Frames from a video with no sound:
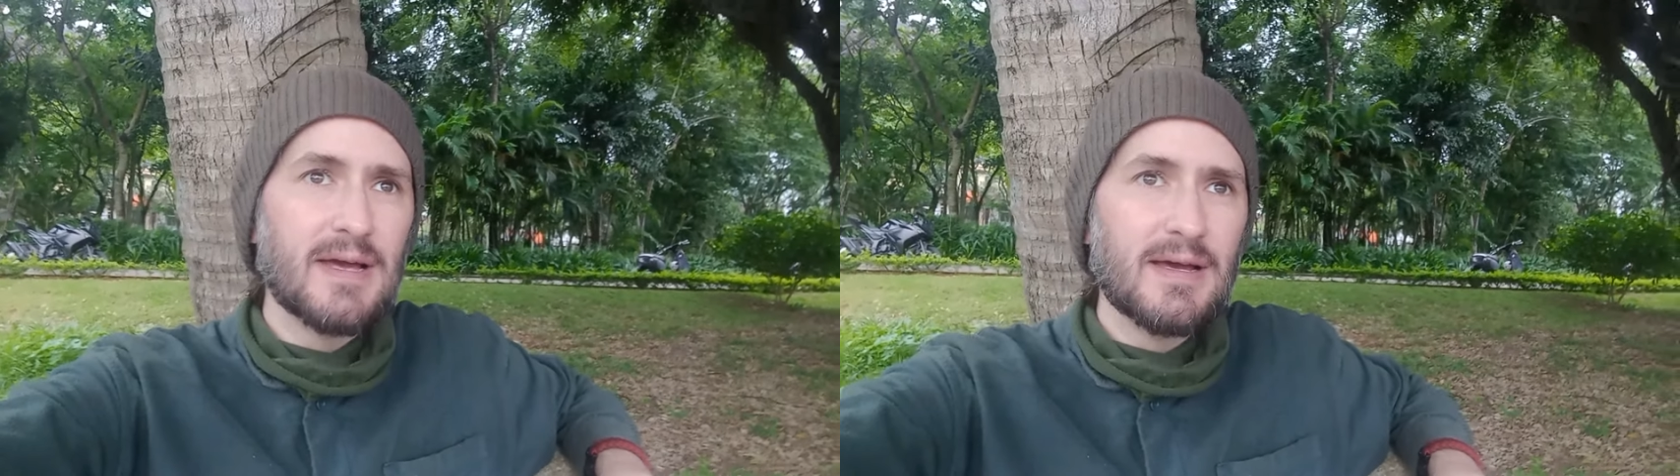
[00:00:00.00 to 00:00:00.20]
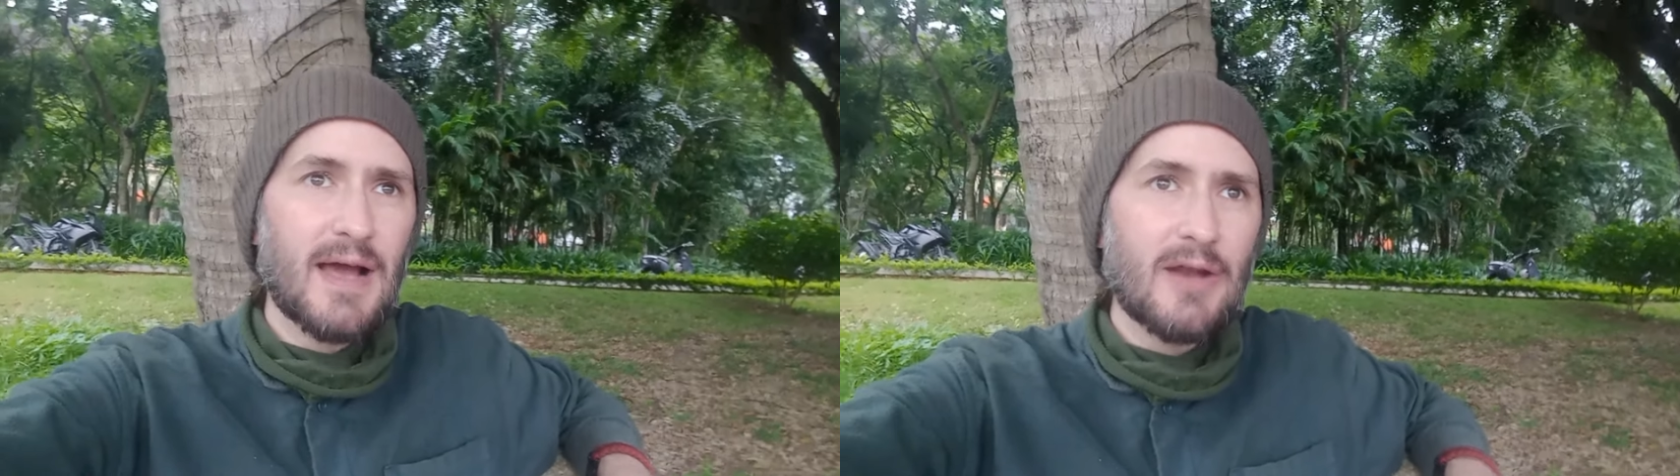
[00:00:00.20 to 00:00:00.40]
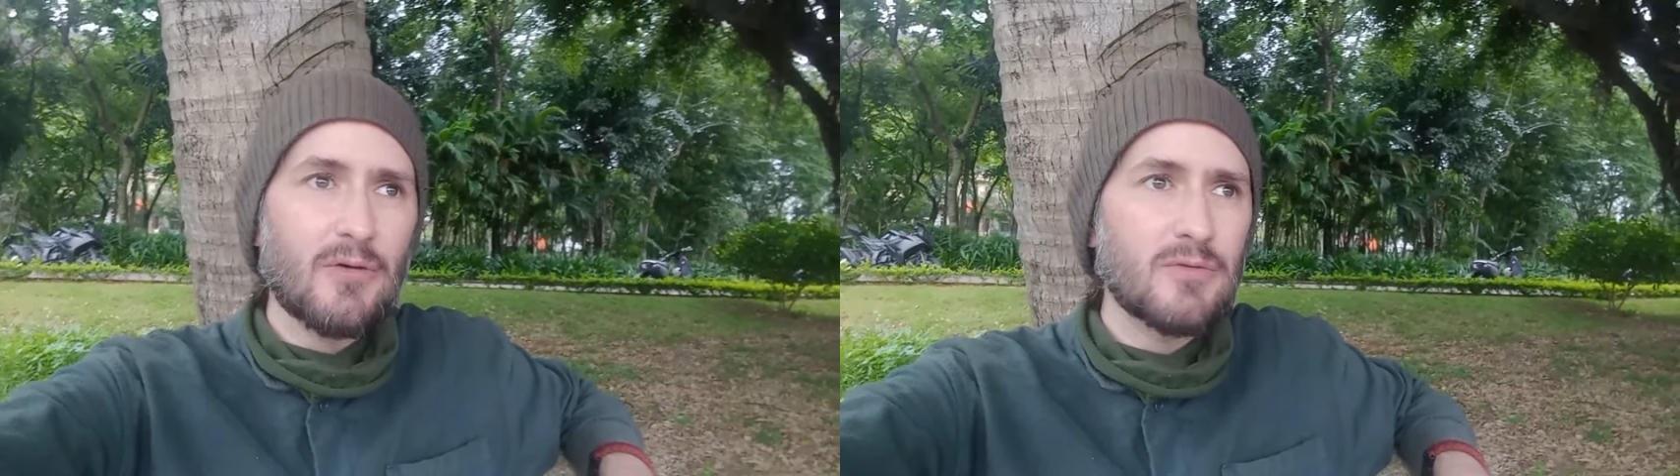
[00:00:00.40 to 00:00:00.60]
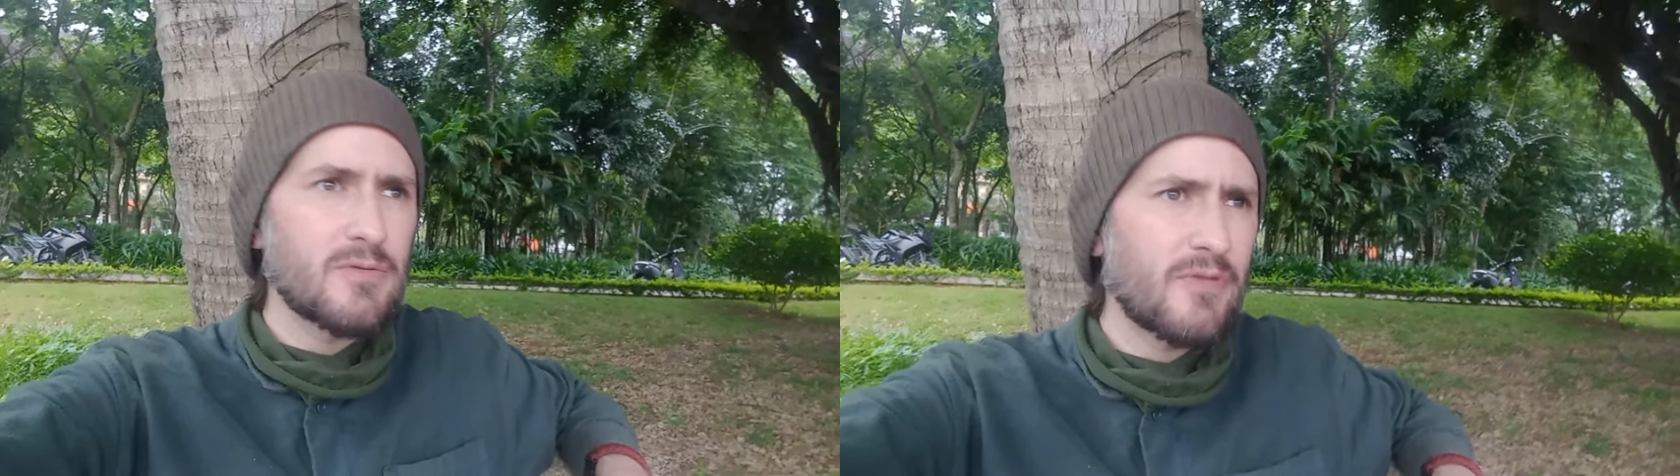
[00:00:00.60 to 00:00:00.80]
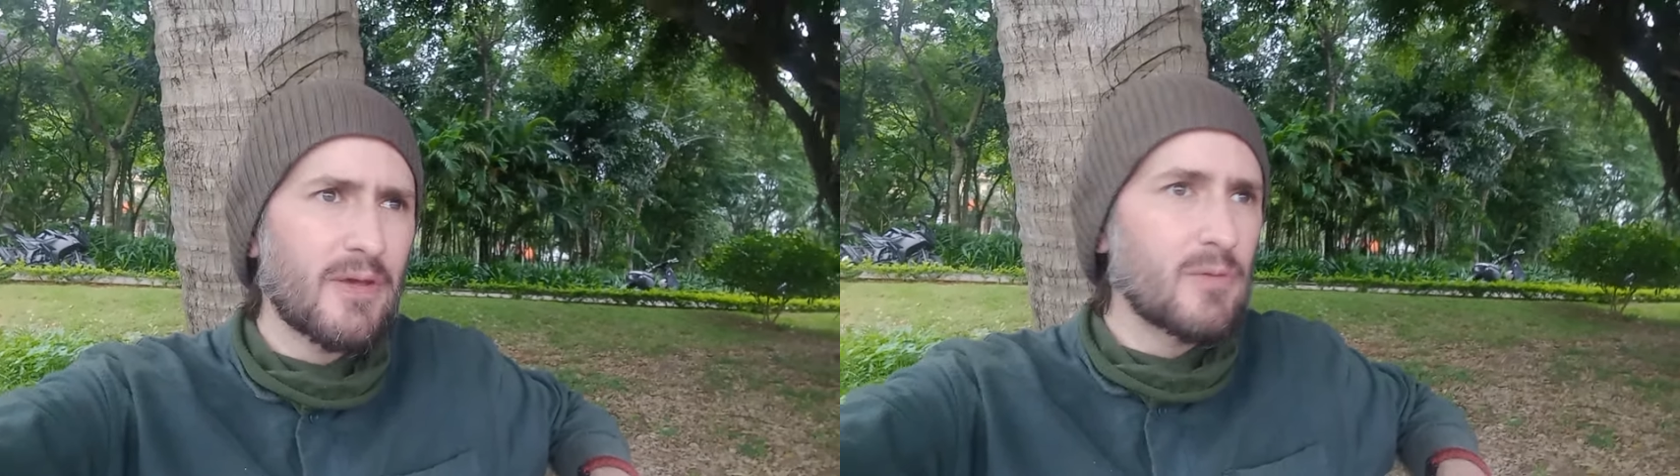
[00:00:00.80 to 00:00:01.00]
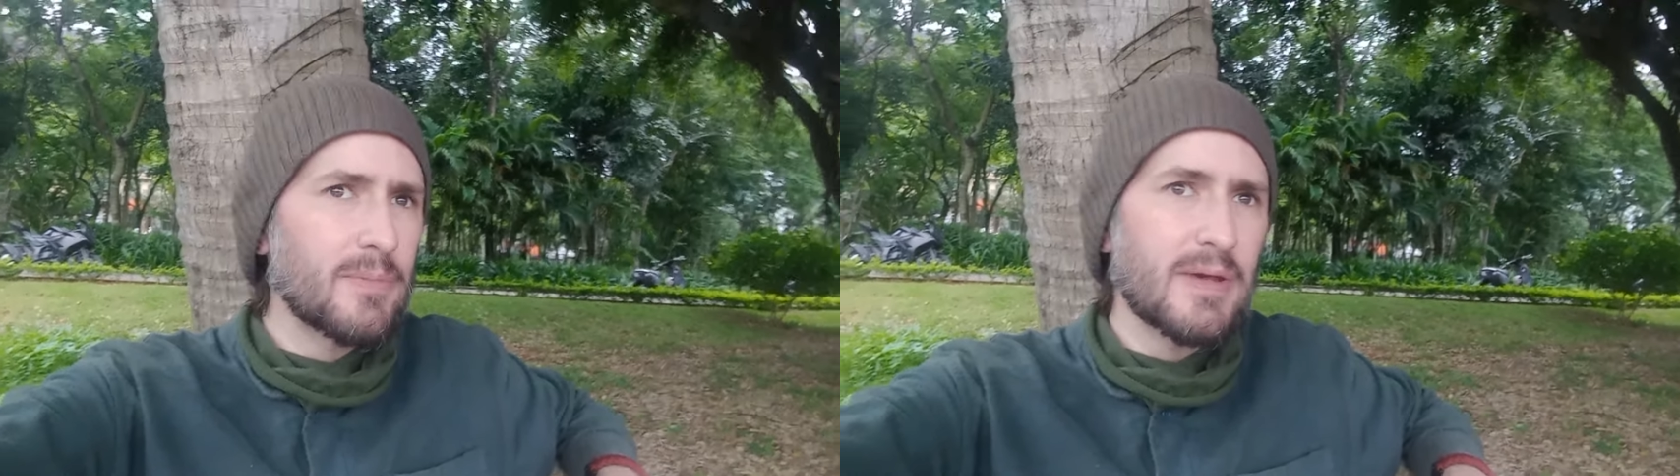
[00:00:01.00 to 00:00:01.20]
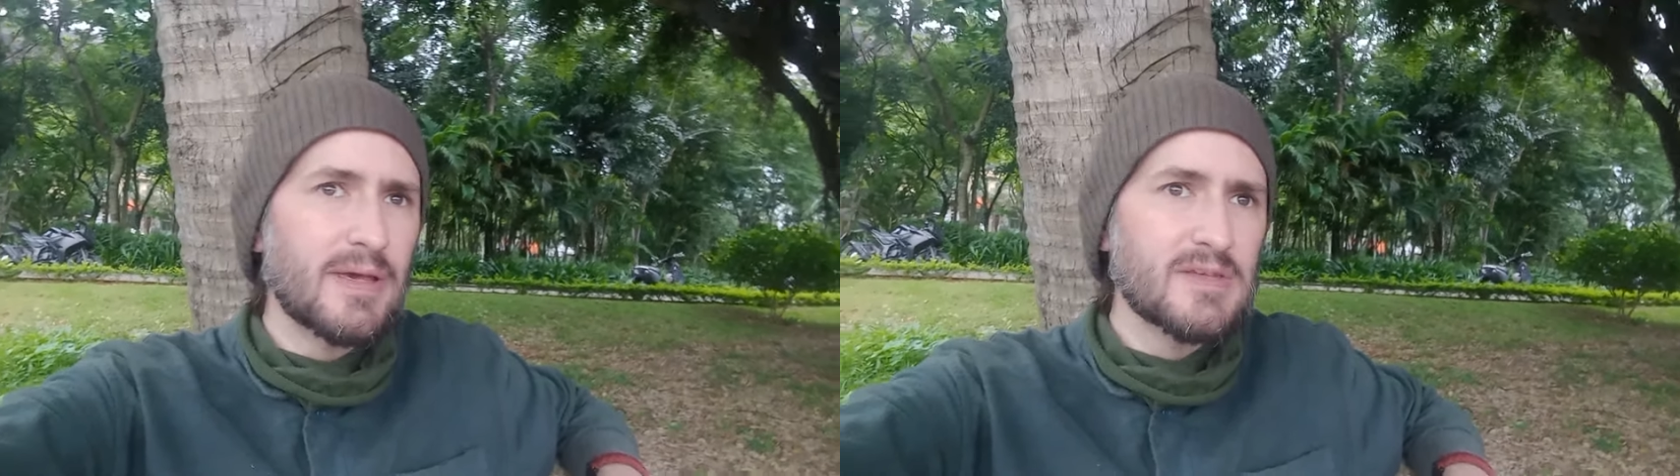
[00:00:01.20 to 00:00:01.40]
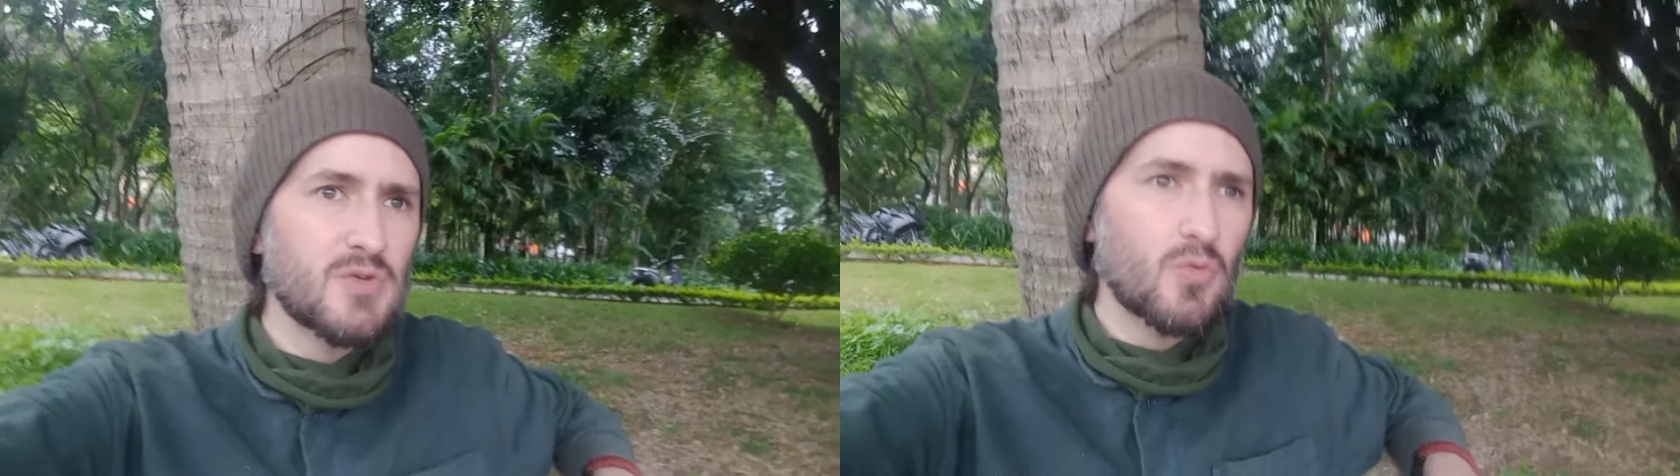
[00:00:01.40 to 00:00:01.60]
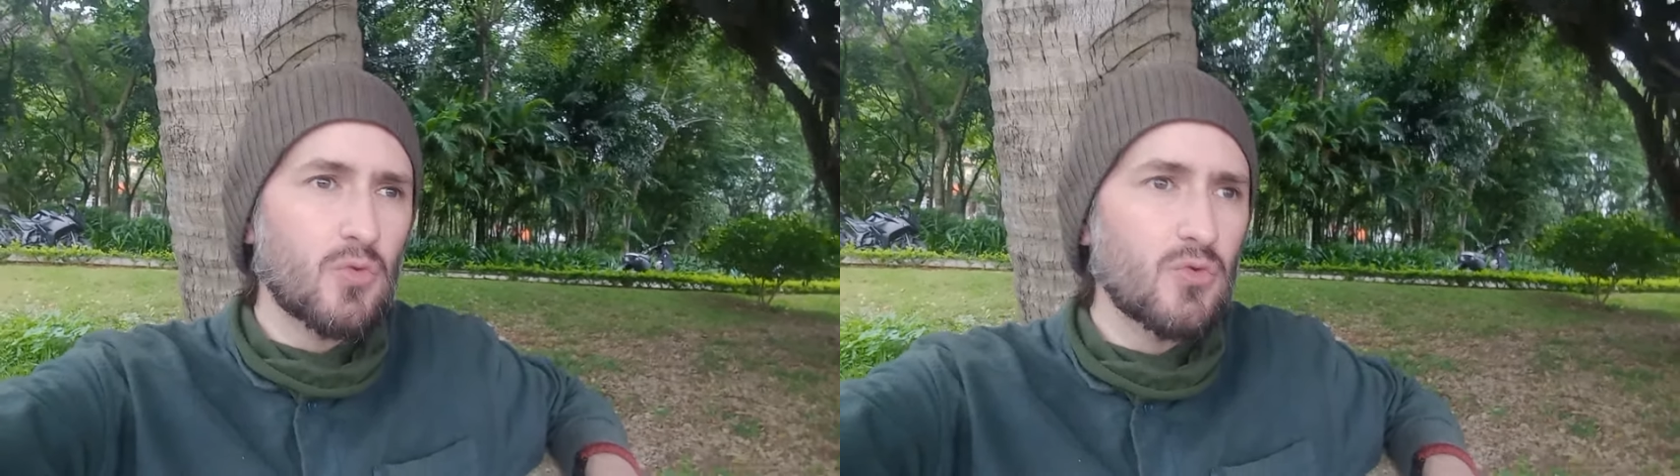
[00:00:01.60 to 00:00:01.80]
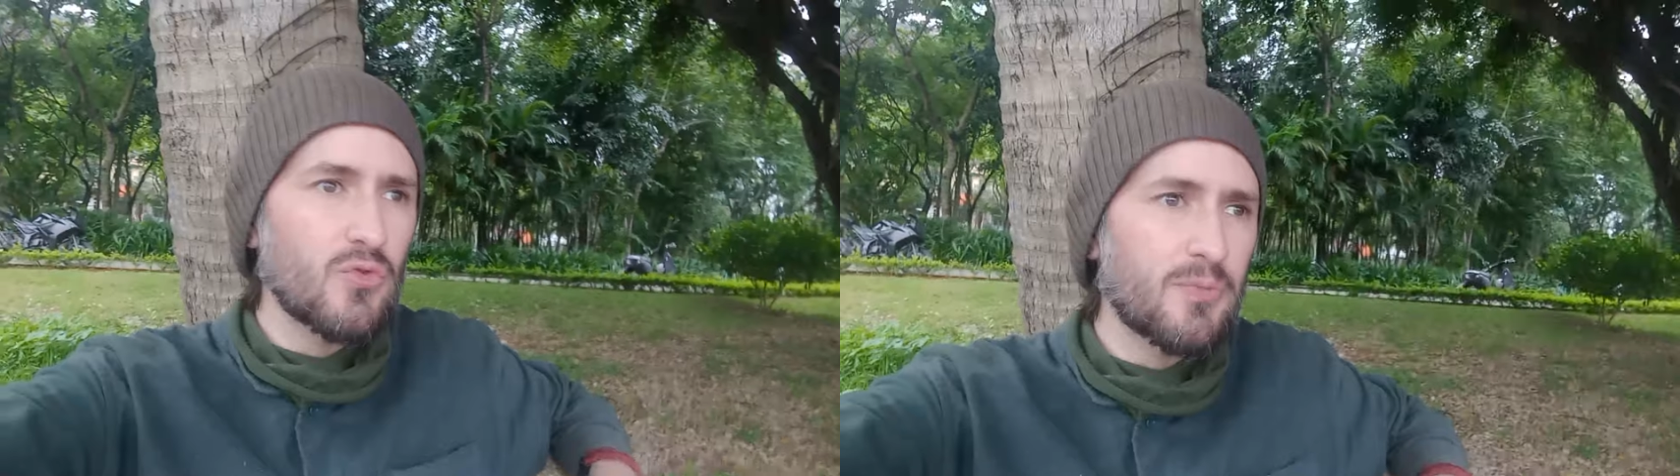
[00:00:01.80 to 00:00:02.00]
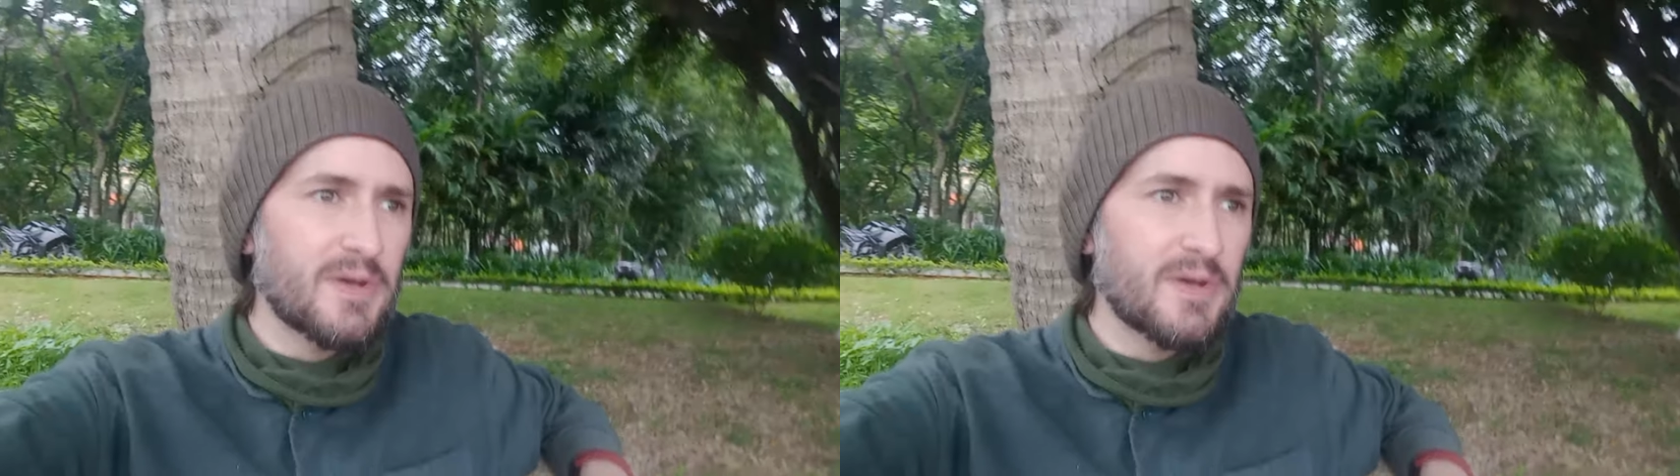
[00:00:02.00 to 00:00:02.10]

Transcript: I don't think would be against the rules,